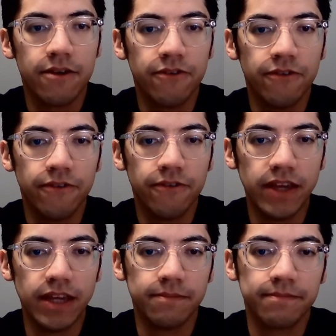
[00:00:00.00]

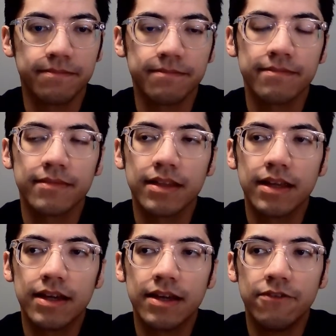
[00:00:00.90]
Phi.
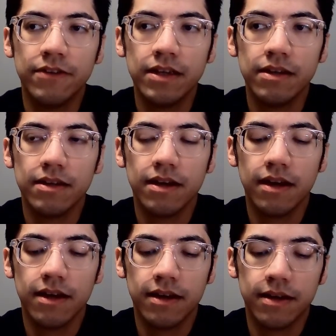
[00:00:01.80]
Phi,
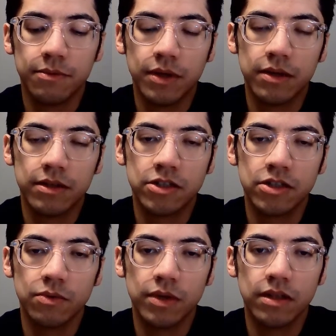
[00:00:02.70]

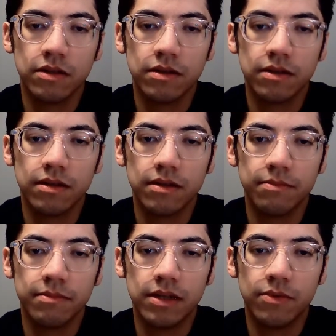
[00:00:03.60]
which will
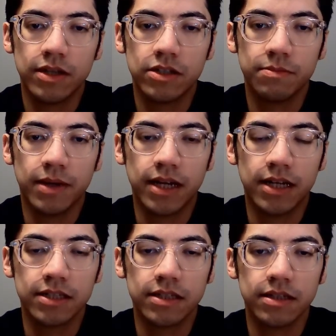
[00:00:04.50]
be rendered by
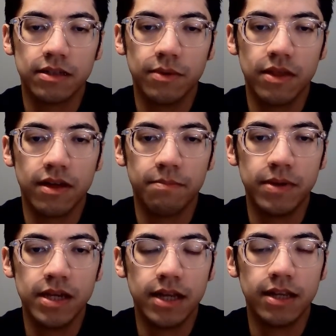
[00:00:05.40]
us with a
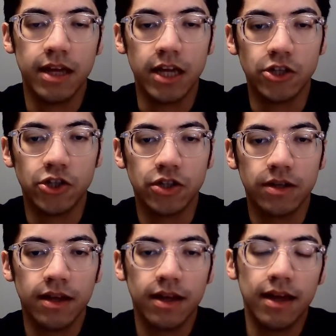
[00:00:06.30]
P and
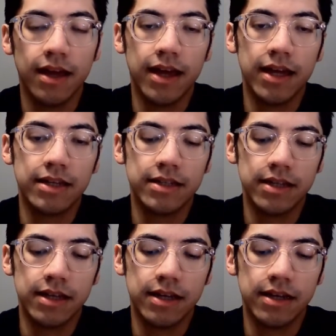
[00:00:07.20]
H. And
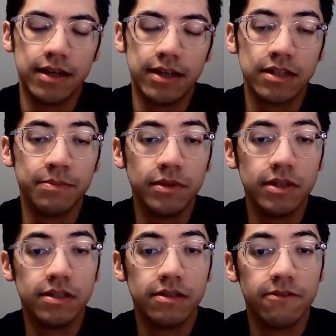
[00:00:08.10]
an example
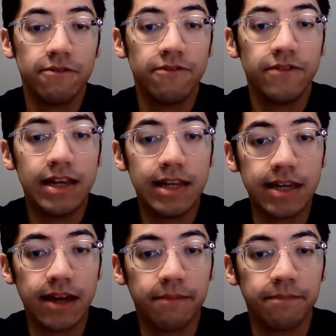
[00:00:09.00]
is
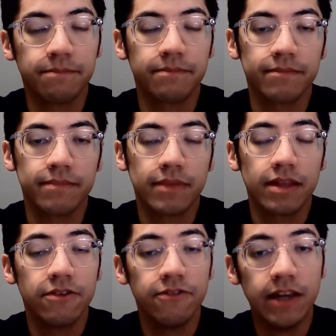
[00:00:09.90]
philia.
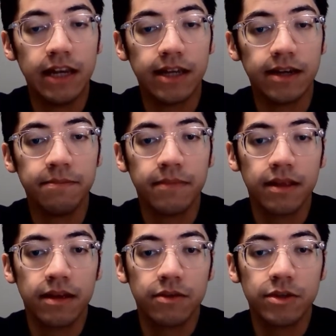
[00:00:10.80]
Philia,
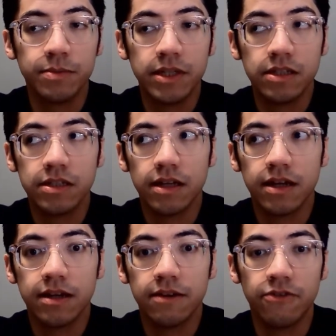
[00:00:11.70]
which means
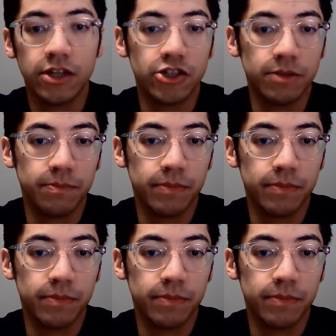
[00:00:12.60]
friendship.